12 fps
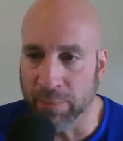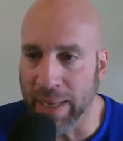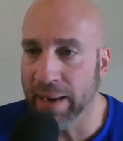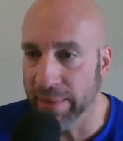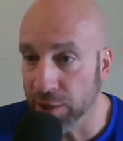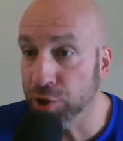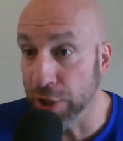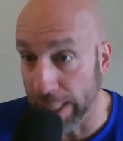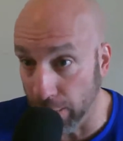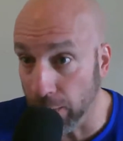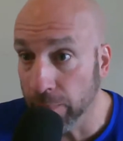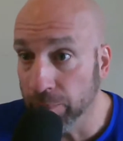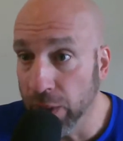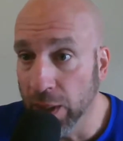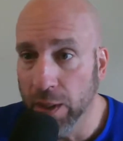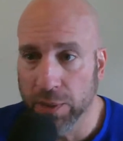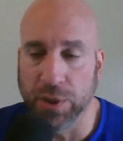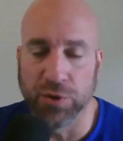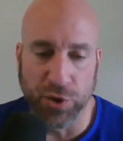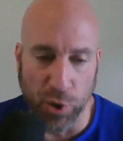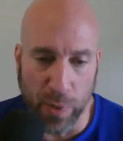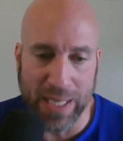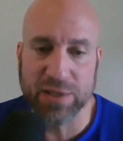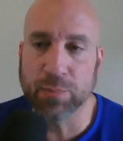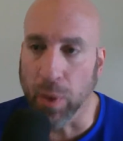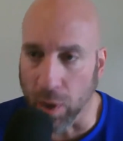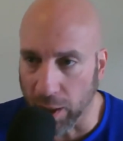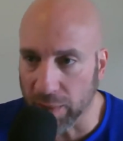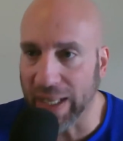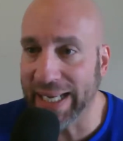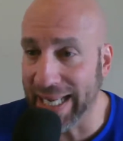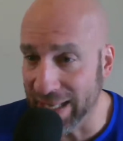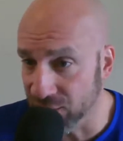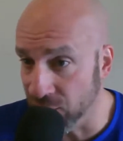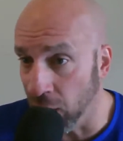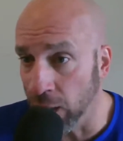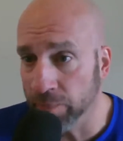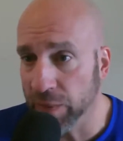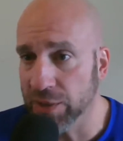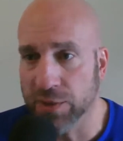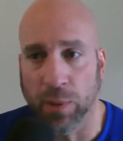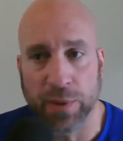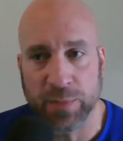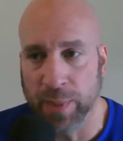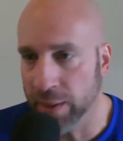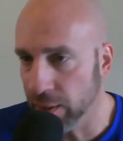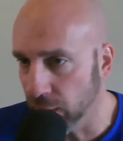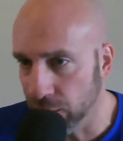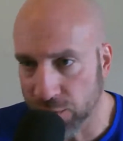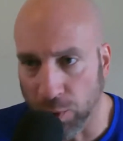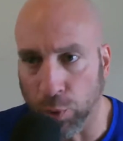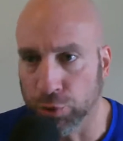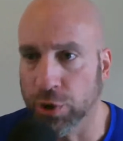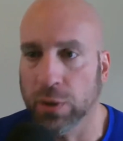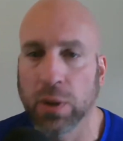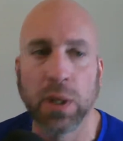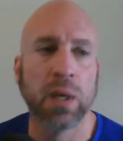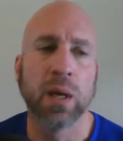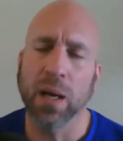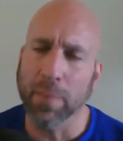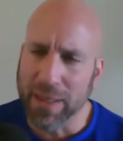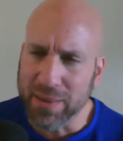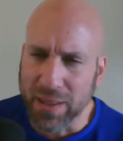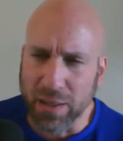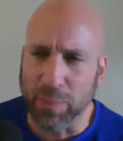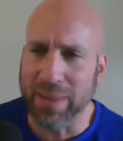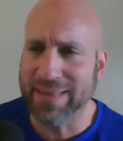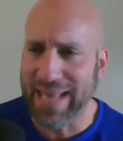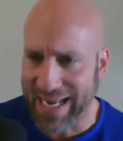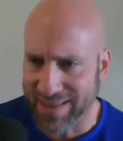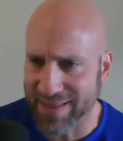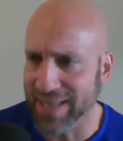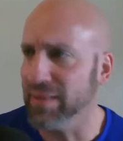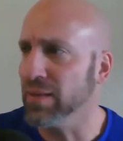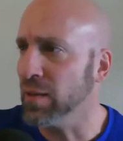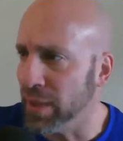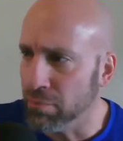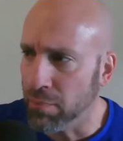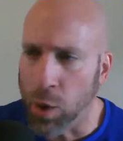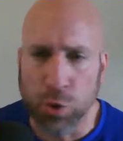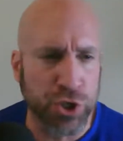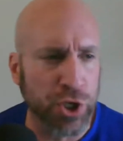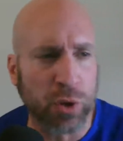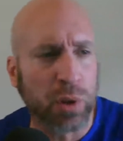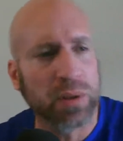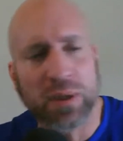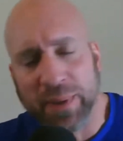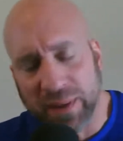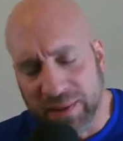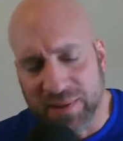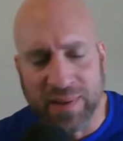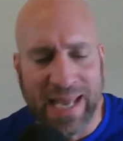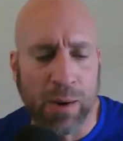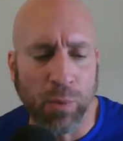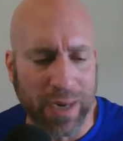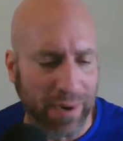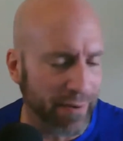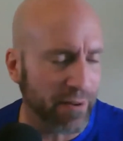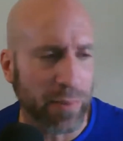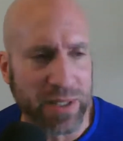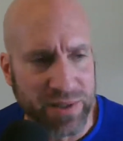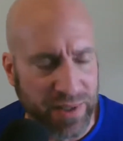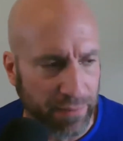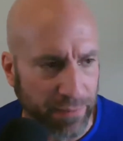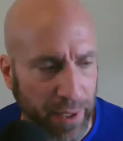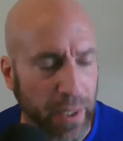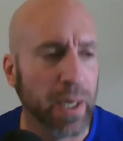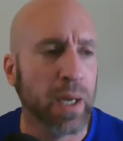Bay this year, to do his part like he's done. He's always been the good soldier. I mean, a little bit testy, a little bit emotional, a little bit this and that, whatever. Everybody's different.